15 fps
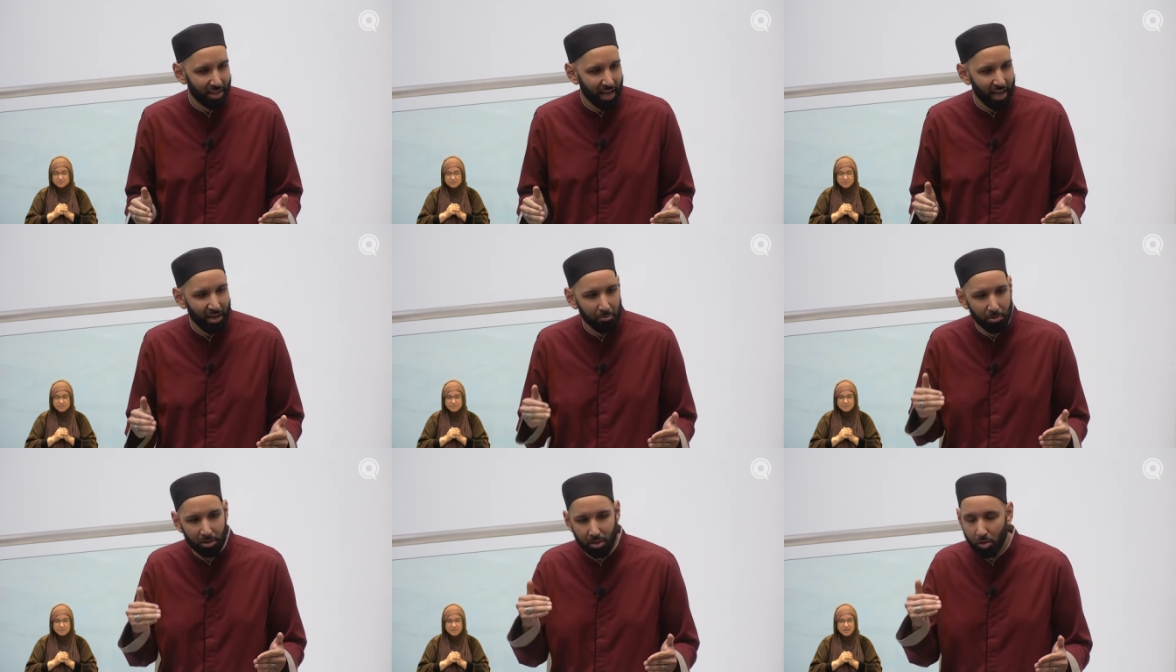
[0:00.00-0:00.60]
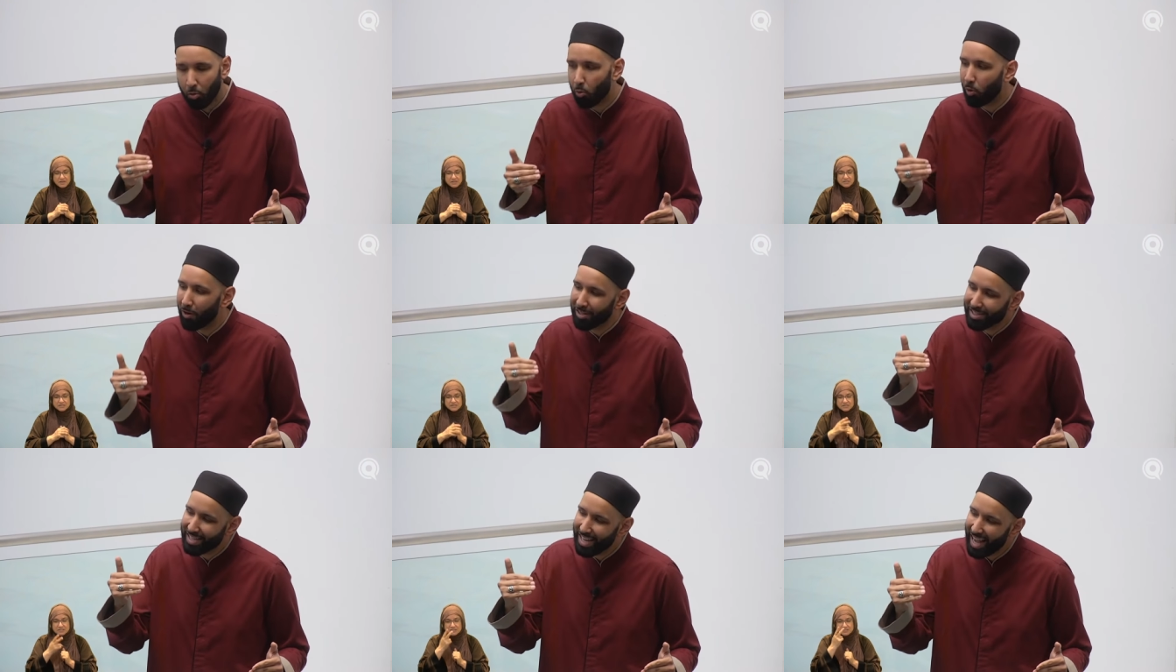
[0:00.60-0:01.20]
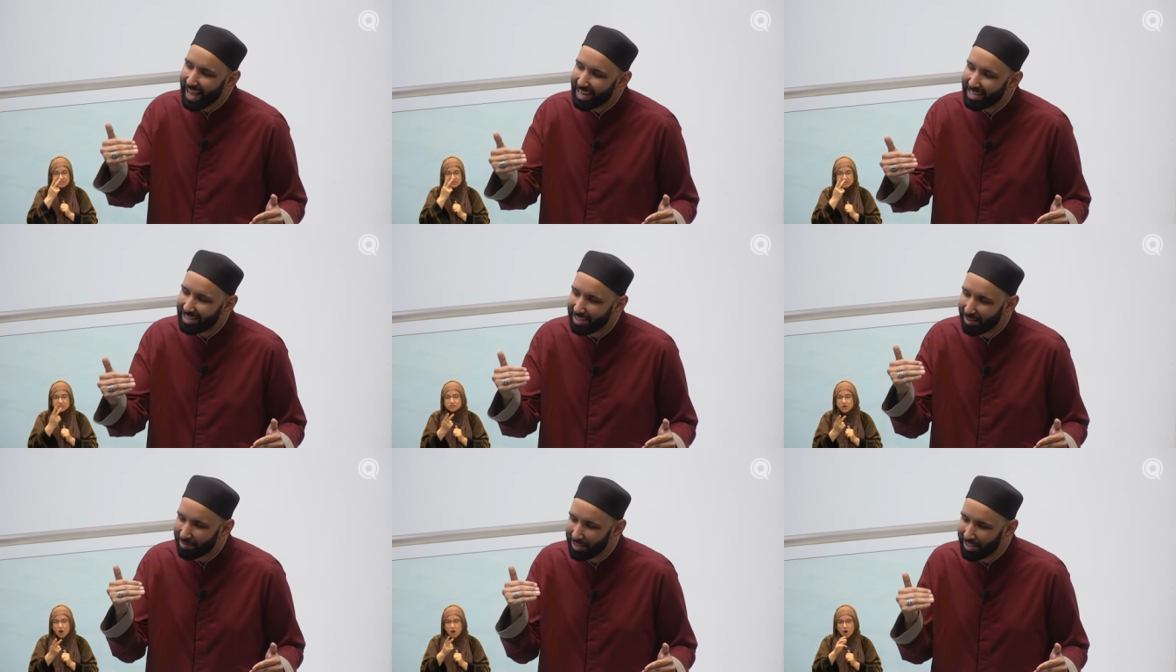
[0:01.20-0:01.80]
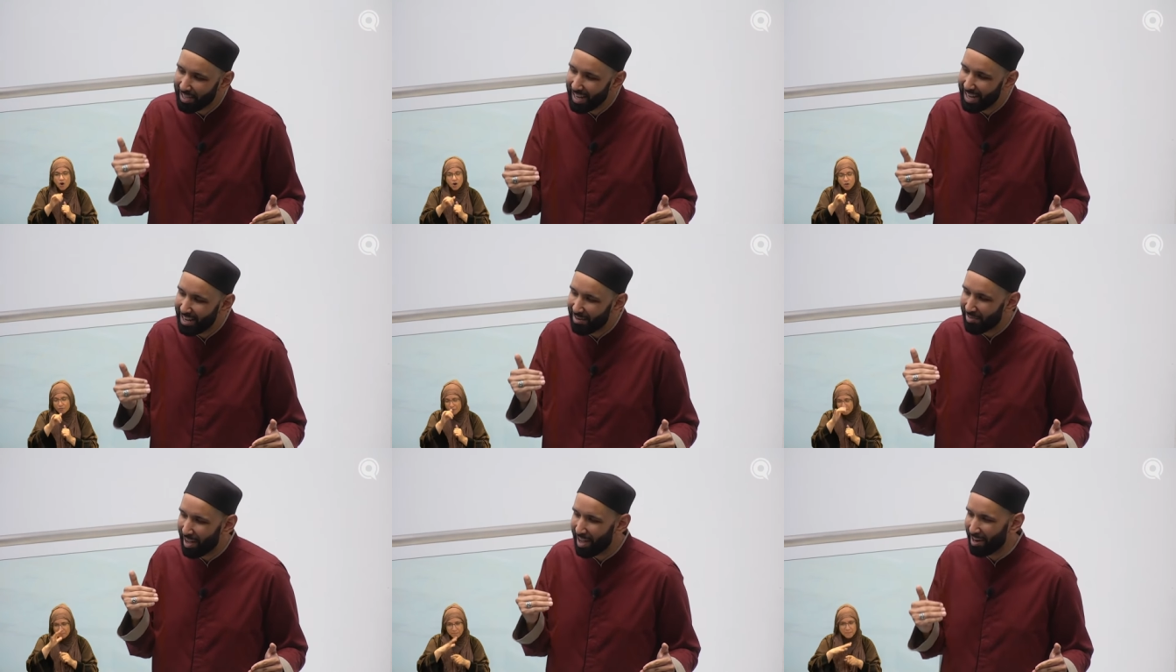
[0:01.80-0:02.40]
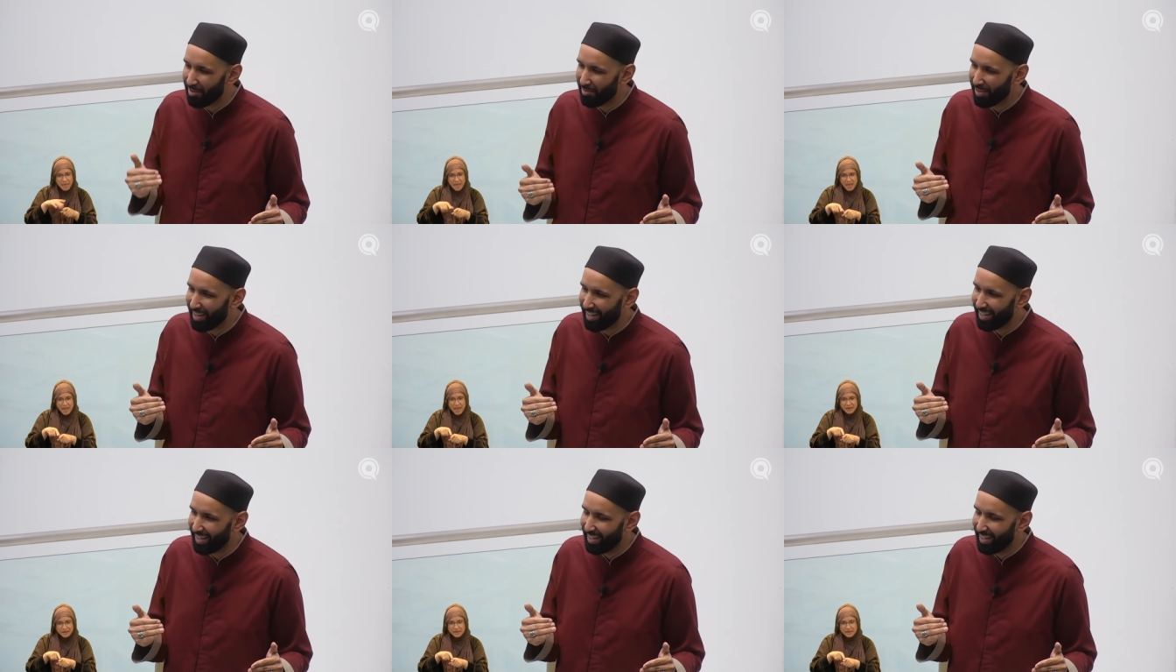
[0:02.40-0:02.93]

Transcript: and it was towards the end of the day of Arafah,